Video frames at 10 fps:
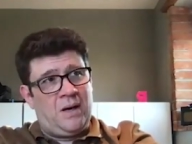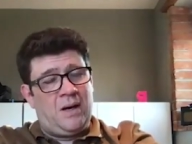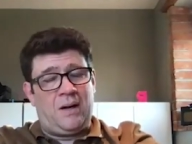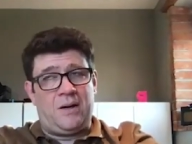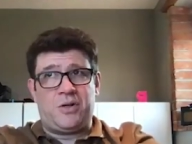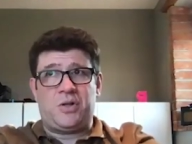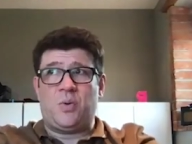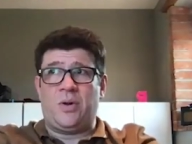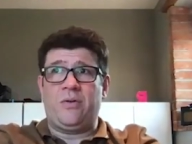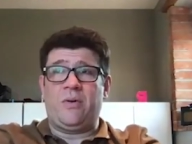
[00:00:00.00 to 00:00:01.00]
And I just
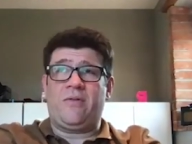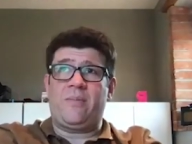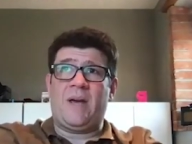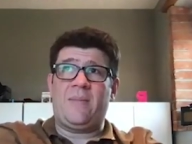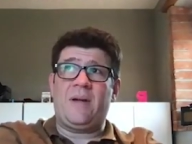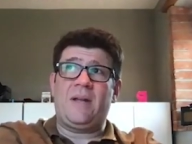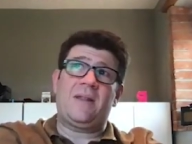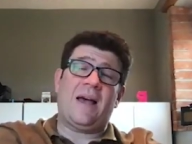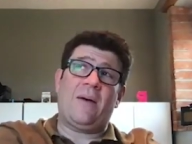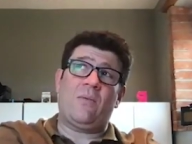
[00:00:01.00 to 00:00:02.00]
wonder if maybe
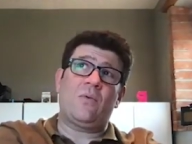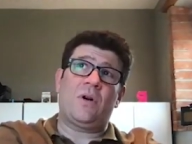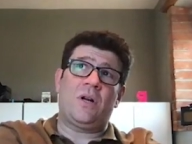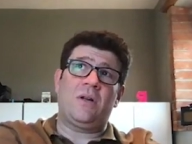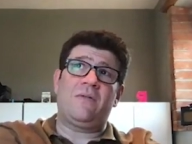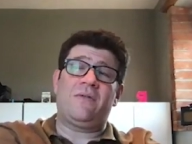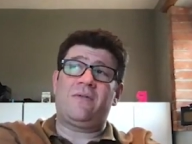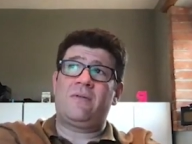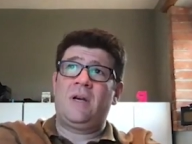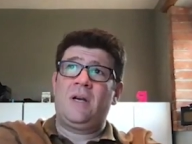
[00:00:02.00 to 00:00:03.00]
that will kind of
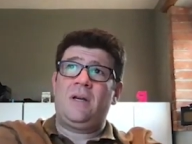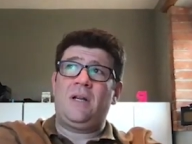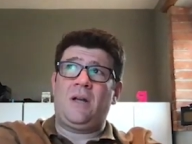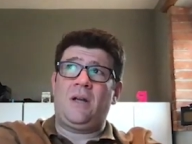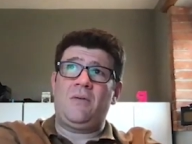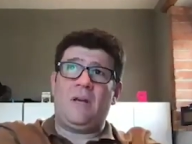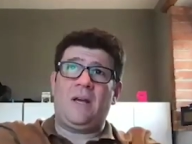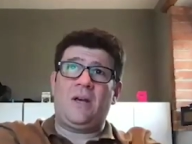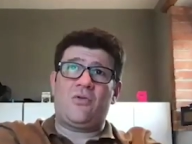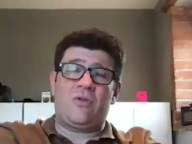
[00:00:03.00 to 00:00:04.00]
you know
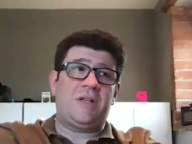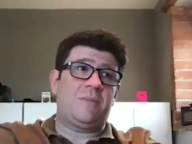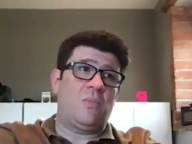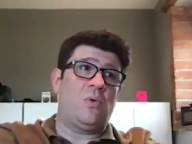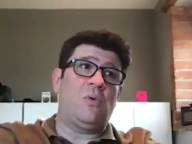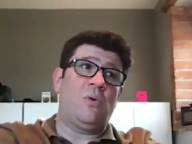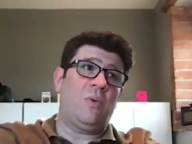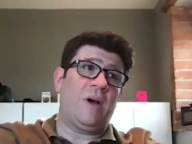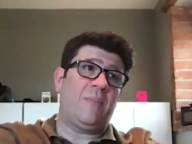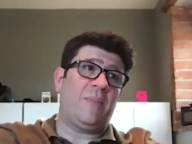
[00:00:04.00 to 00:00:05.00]
increase more
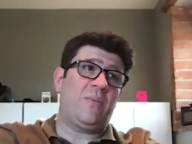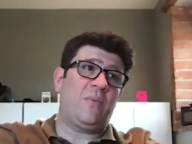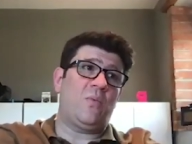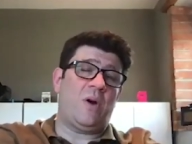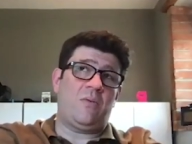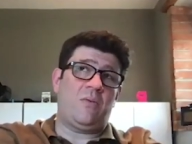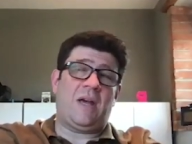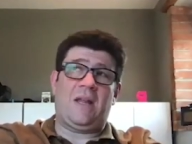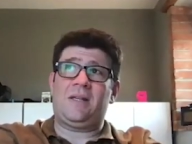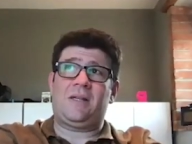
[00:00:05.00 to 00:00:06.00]
where people won't
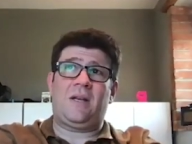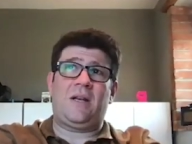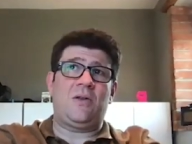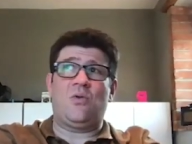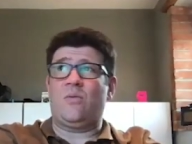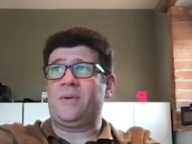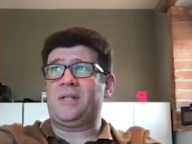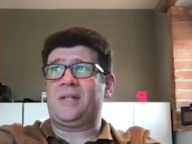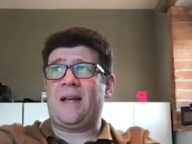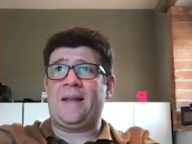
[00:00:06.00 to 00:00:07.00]
get this
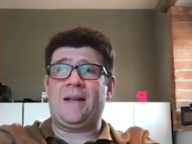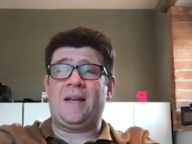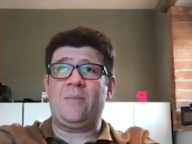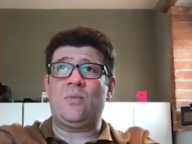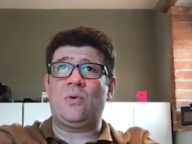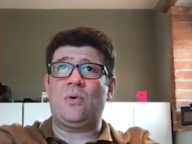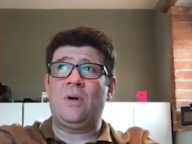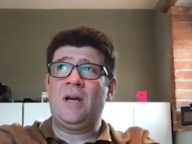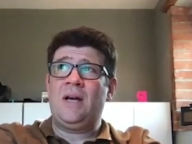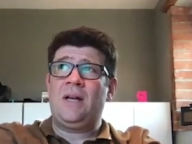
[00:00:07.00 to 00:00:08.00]
enormous stand anymore
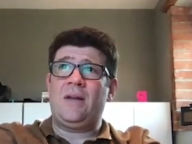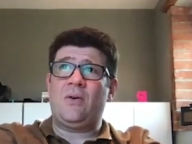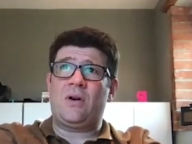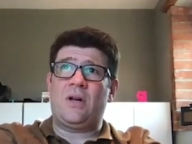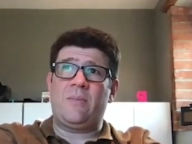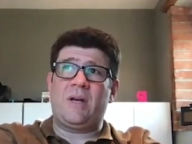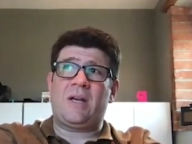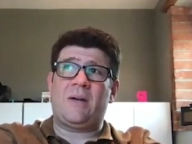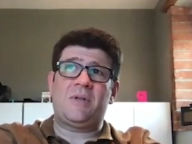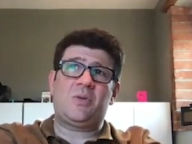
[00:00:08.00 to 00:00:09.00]
they'll kind of
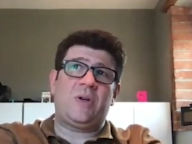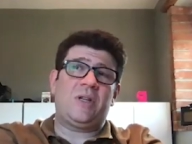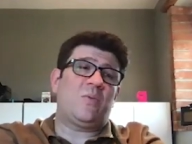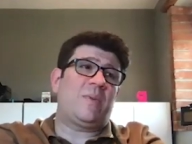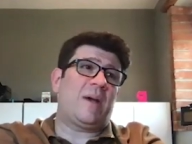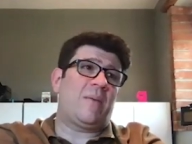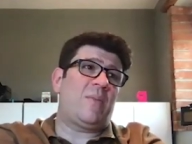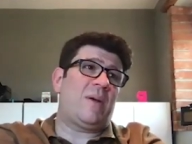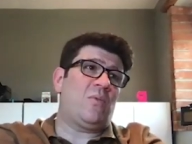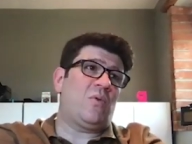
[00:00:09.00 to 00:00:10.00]
become the suites will become a
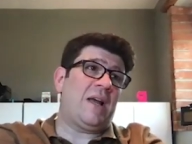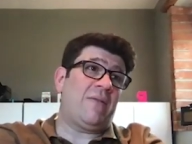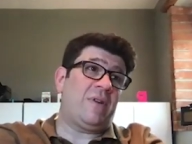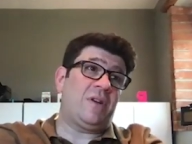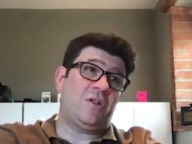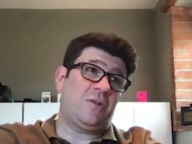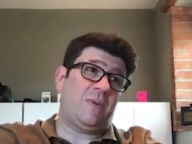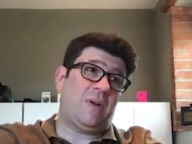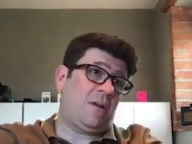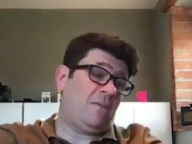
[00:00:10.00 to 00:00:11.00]
bit more lavish
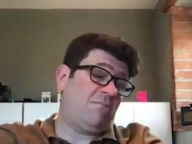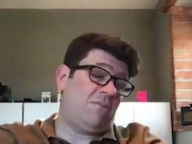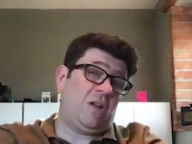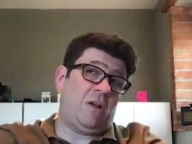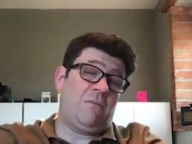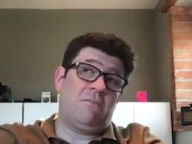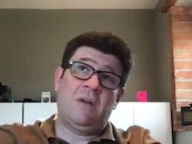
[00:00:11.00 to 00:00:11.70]
and you know i